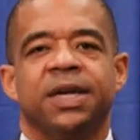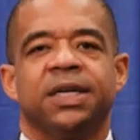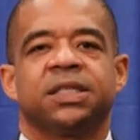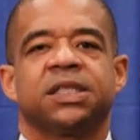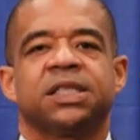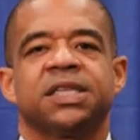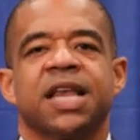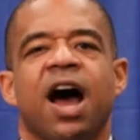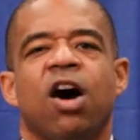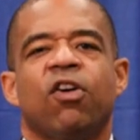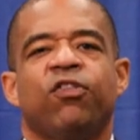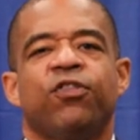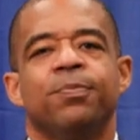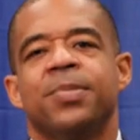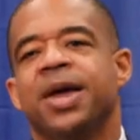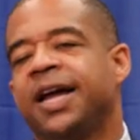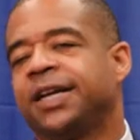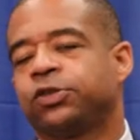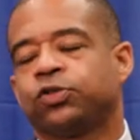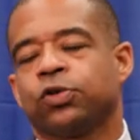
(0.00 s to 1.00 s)
South
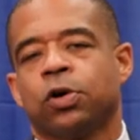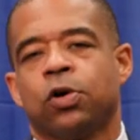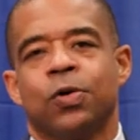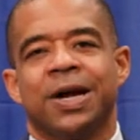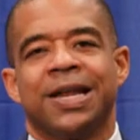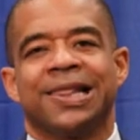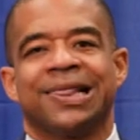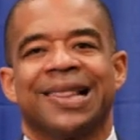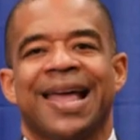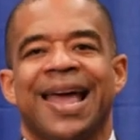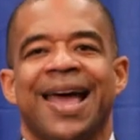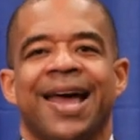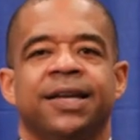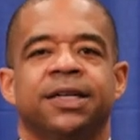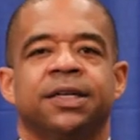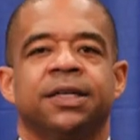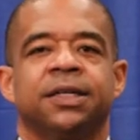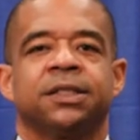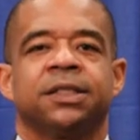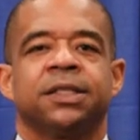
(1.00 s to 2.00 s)
Metro
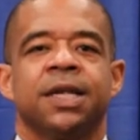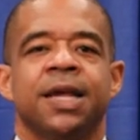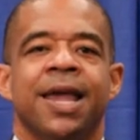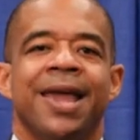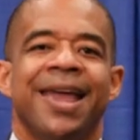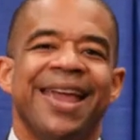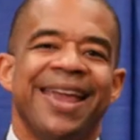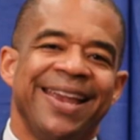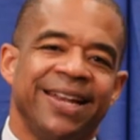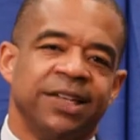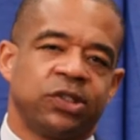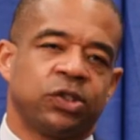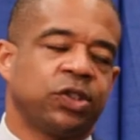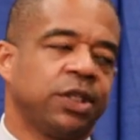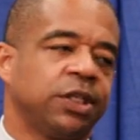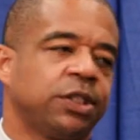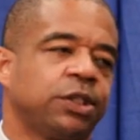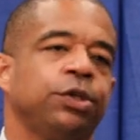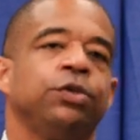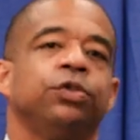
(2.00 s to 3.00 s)
Atlanta's
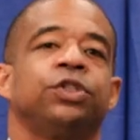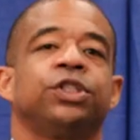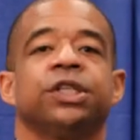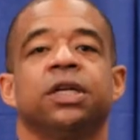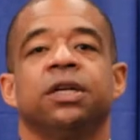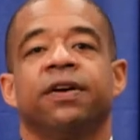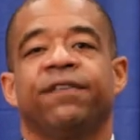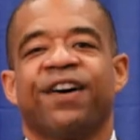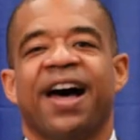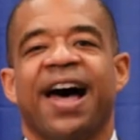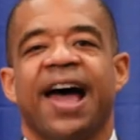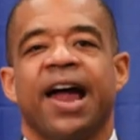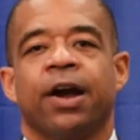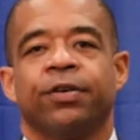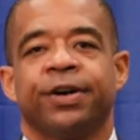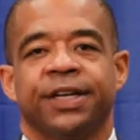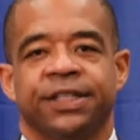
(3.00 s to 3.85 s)
institution of higher